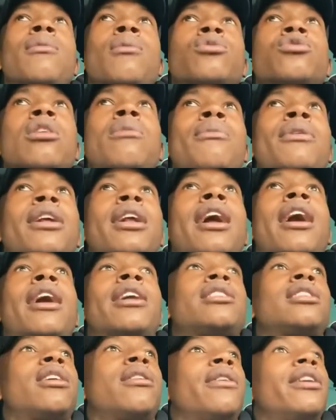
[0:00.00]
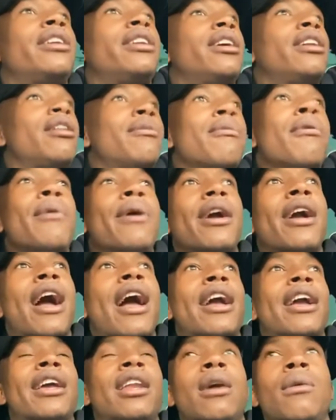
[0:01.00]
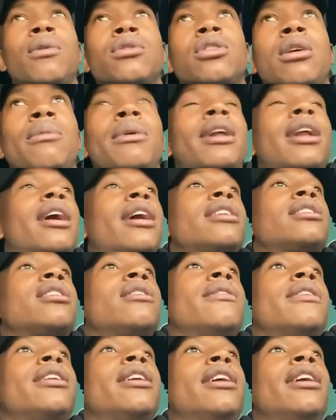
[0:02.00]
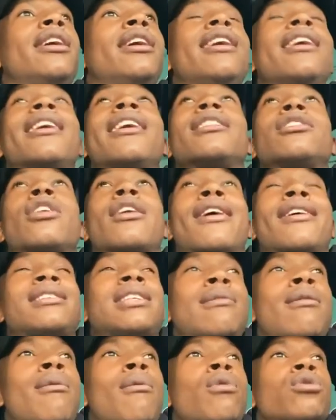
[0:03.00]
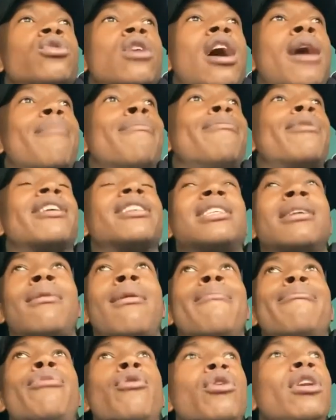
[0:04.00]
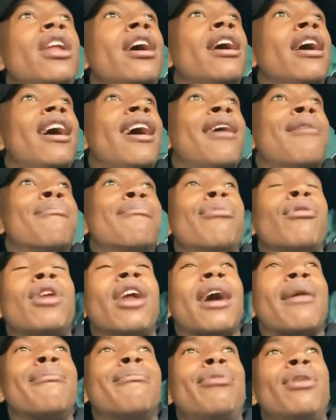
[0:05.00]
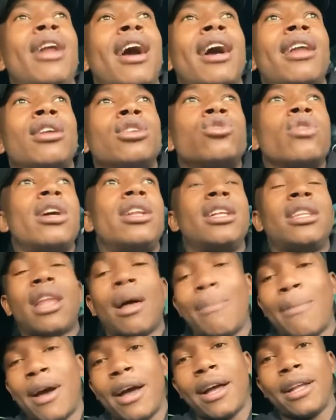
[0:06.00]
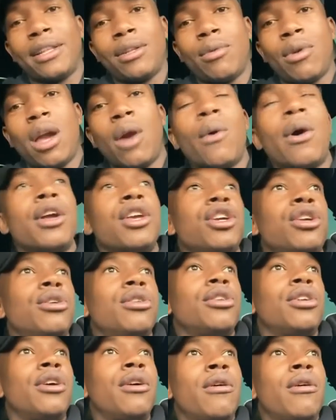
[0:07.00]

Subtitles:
Samarata when we guy get Abu Samarata when Gesabam Pule toilet amadi. Where were you?